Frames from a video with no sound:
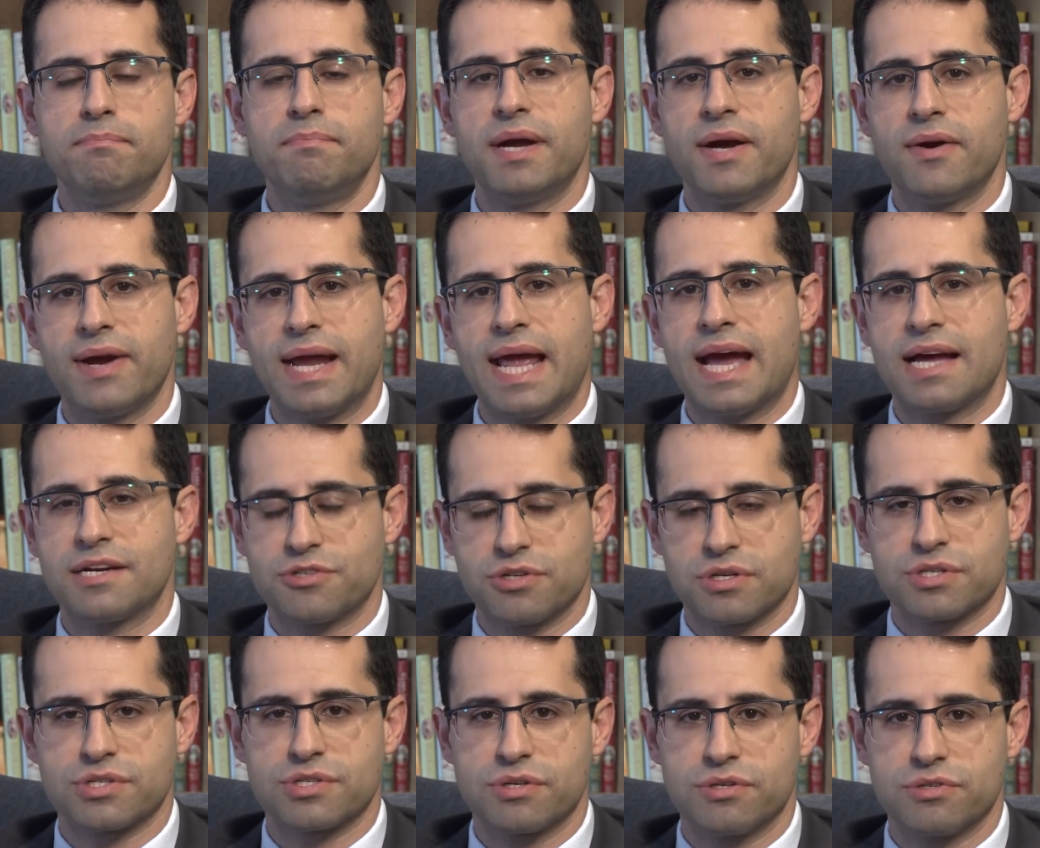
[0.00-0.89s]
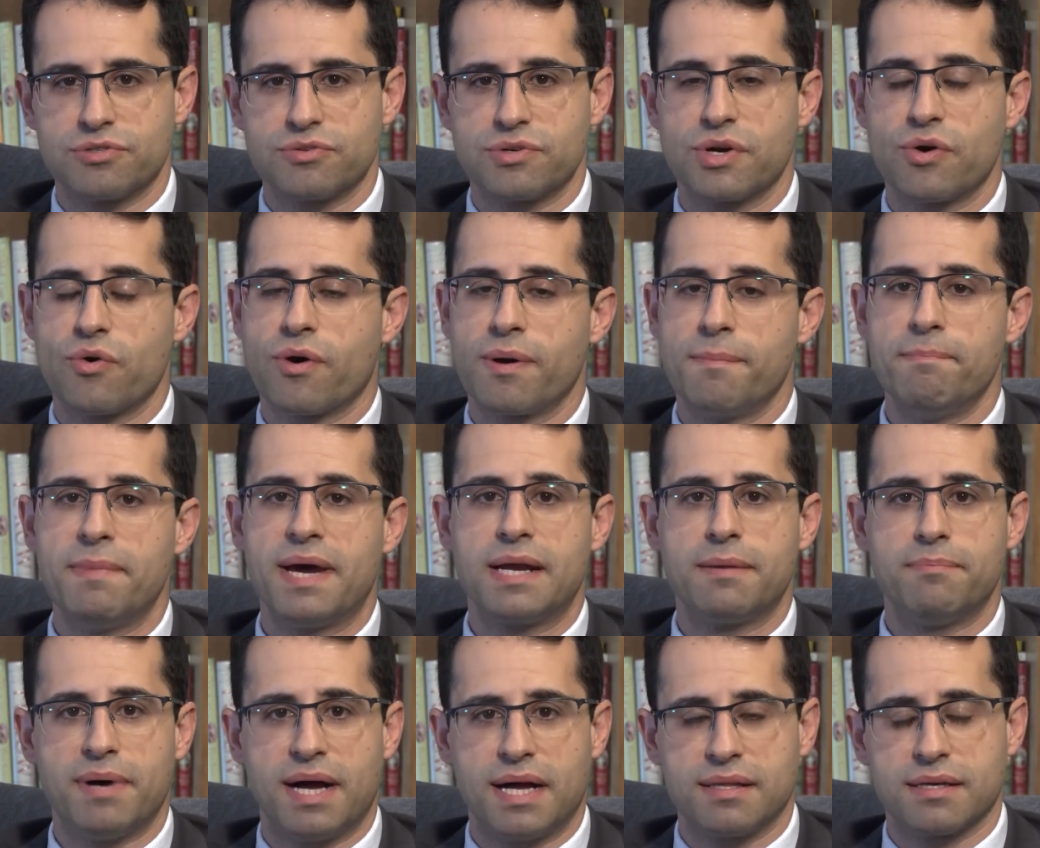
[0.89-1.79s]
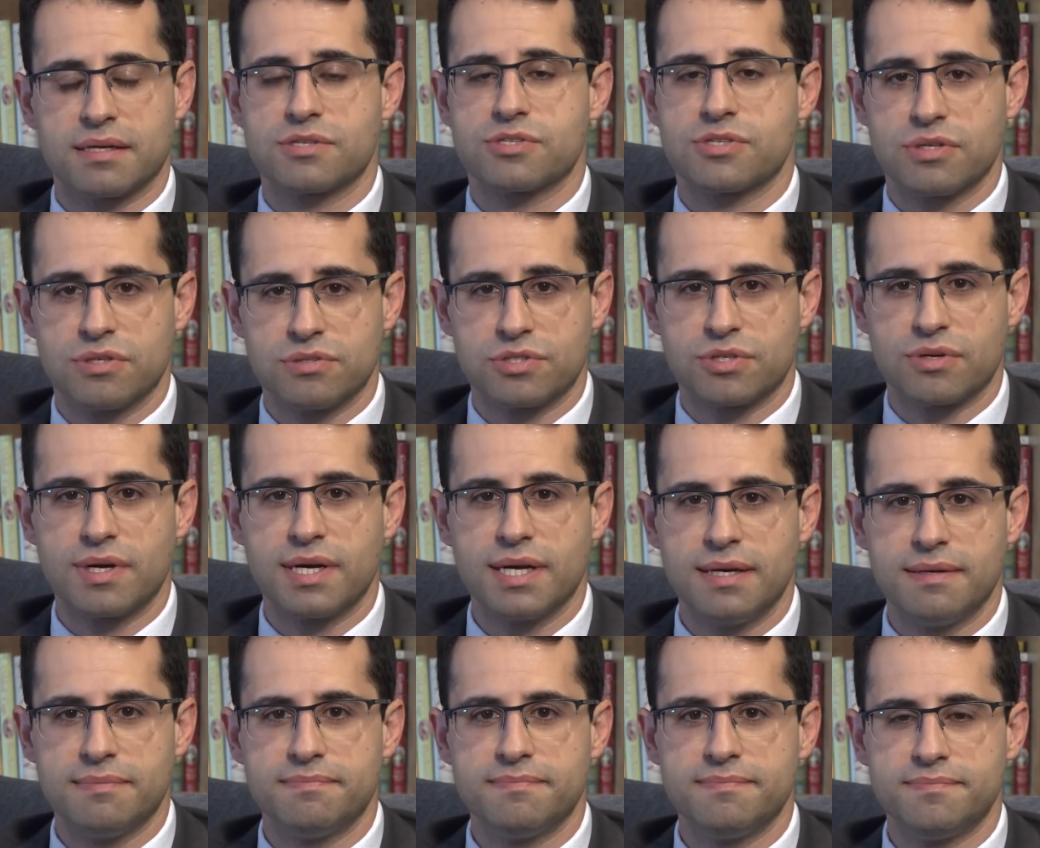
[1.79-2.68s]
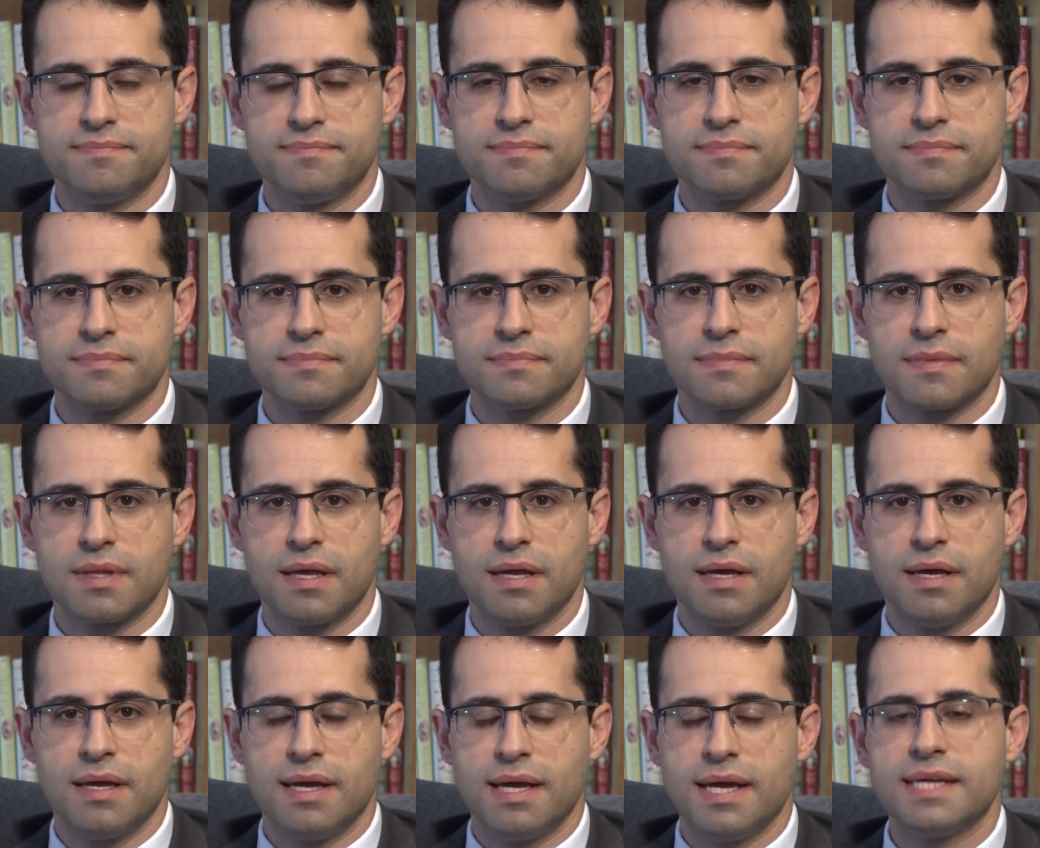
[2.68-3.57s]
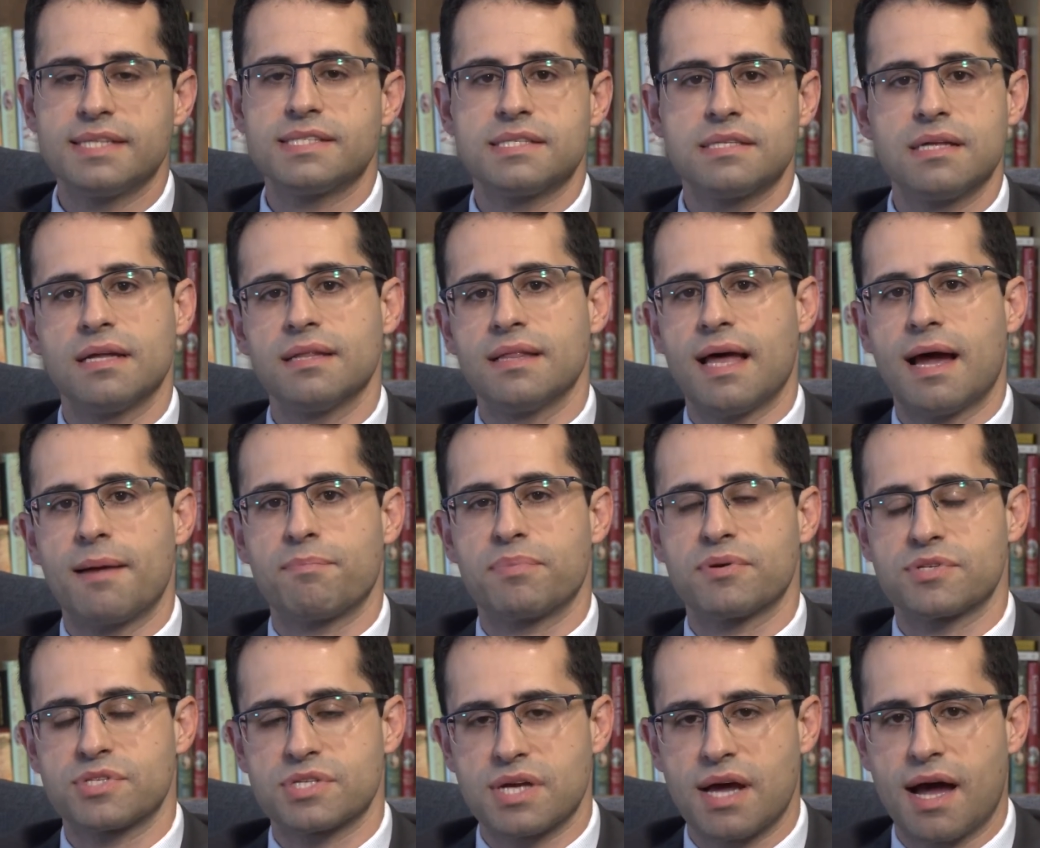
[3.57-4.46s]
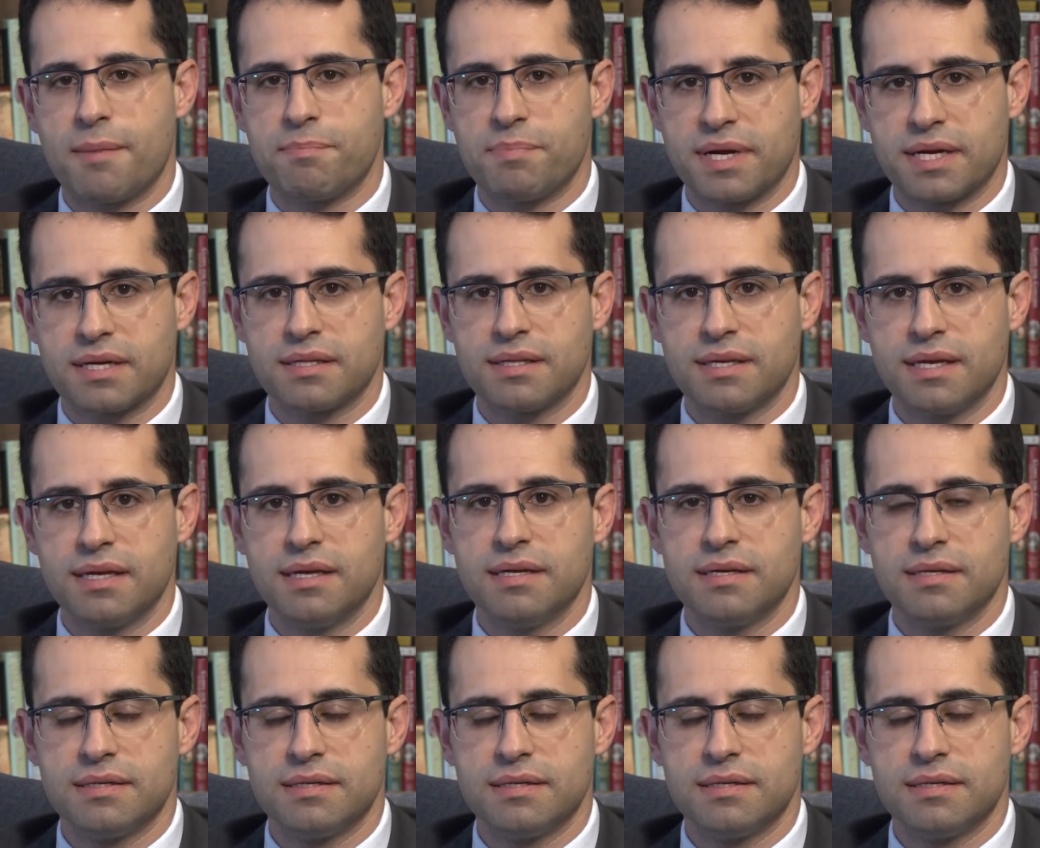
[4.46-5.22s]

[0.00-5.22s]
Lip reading: bariatric surgery or metabolic surgery. It's done laparoscopically,